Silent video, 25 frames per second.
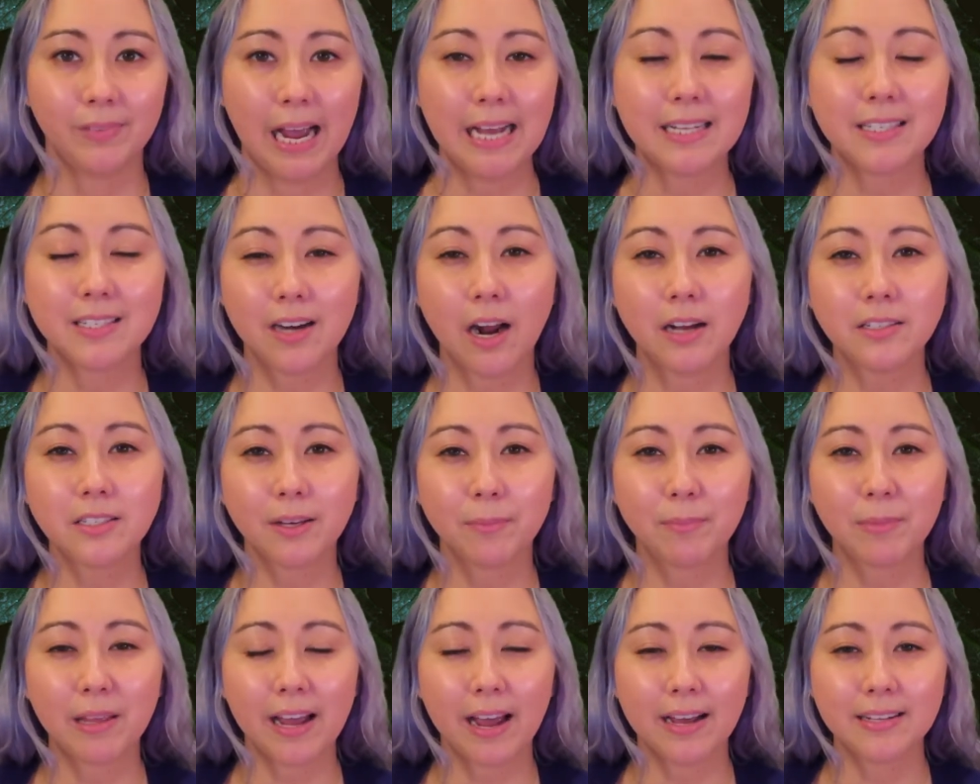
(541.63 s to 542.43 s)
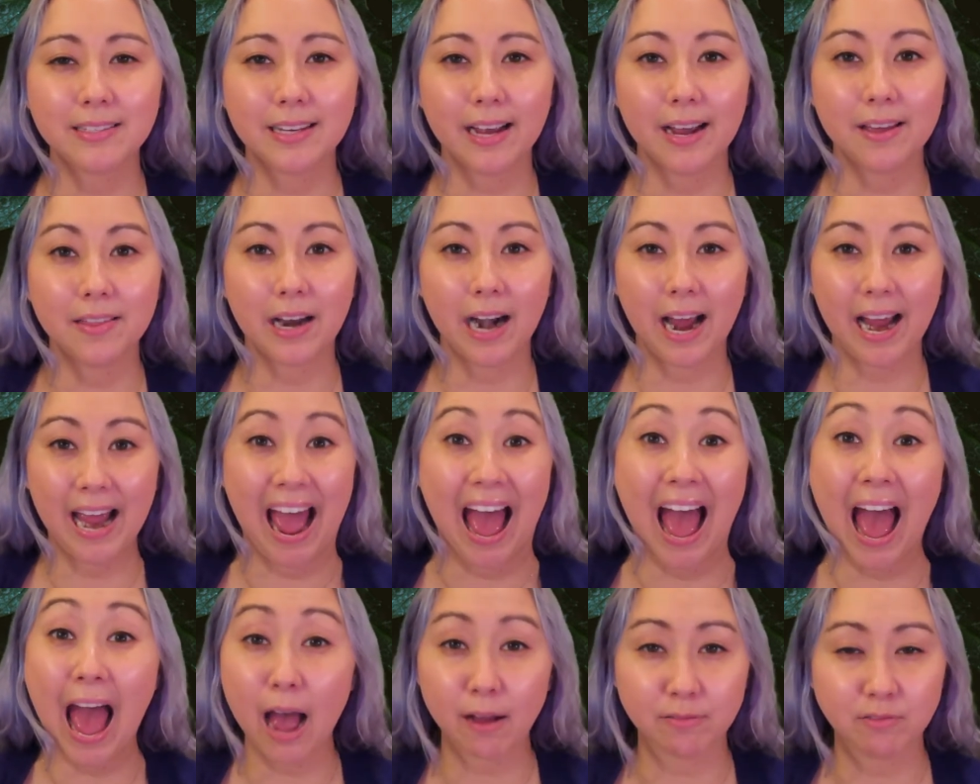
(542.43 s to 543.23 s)
It's not something I'd say that I
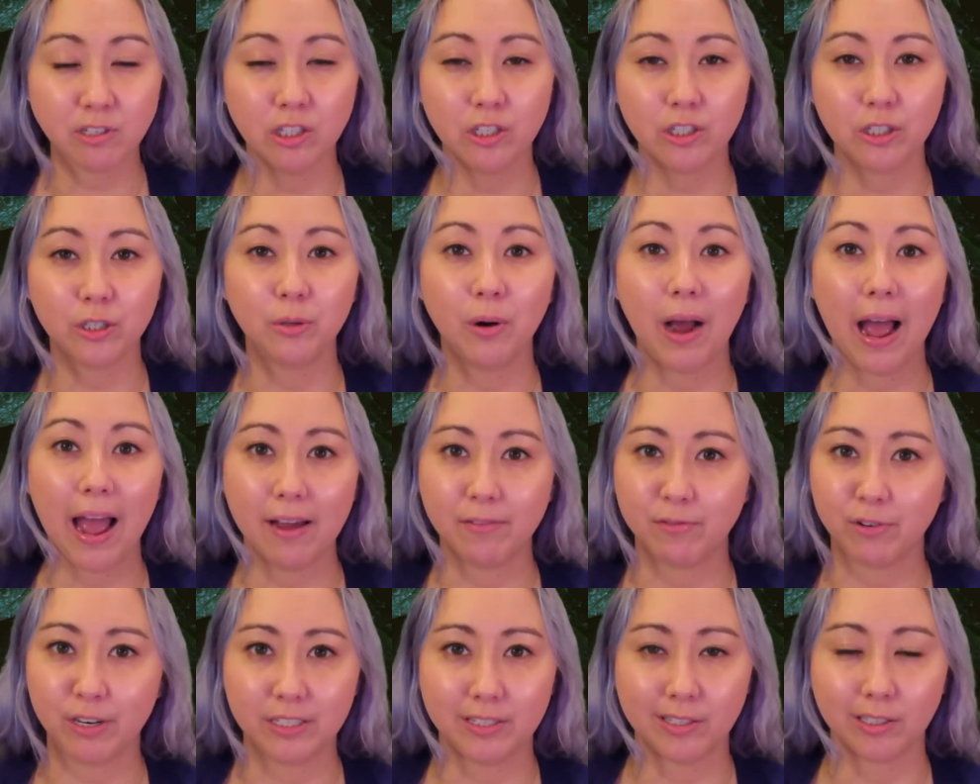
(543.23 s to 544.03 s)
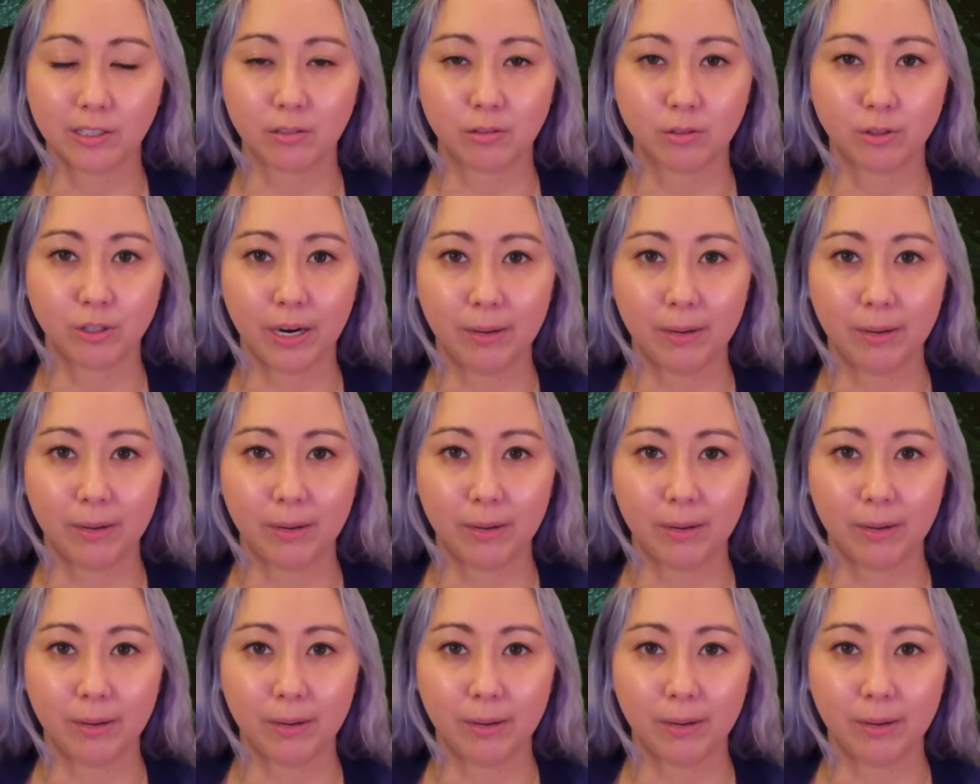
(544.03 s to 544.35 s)
have to do every single